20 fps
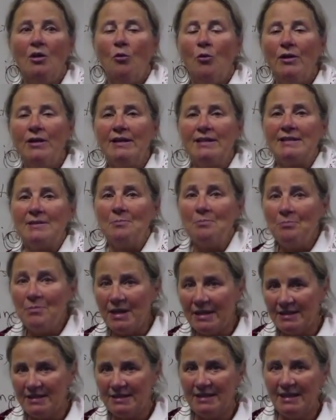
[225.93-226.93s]
when it's
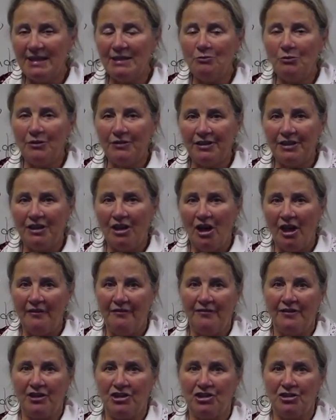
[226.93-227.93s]
mixed in with the
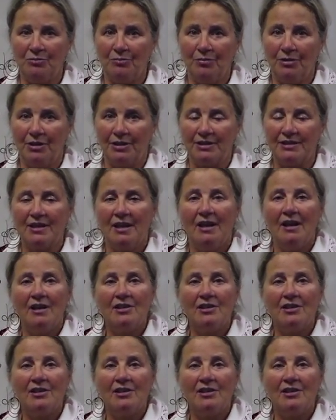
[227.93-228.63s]
nonfiction books.